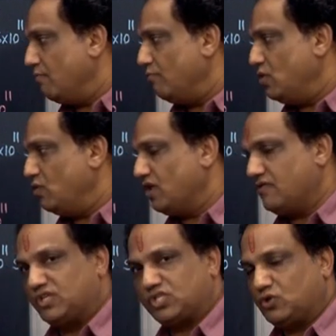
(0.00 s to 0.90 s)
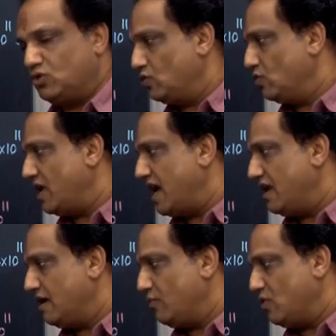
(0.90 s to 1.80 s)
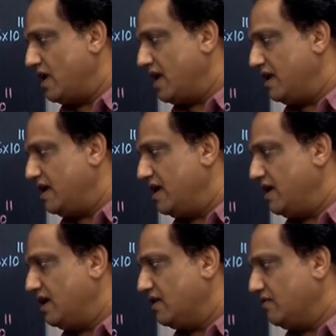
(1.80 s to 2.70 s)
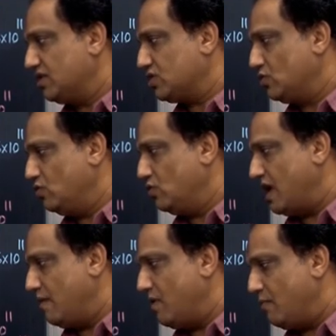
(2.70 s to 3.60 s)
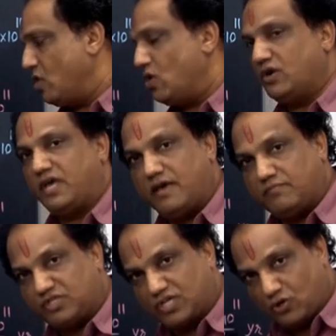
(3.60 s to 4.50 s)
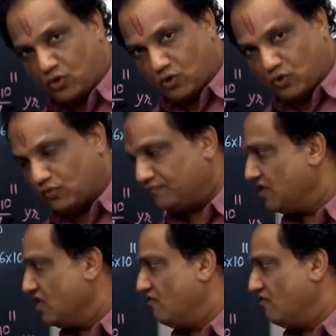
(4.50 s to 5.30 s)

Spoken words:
mu equals to n upon Na equals to m upon m0.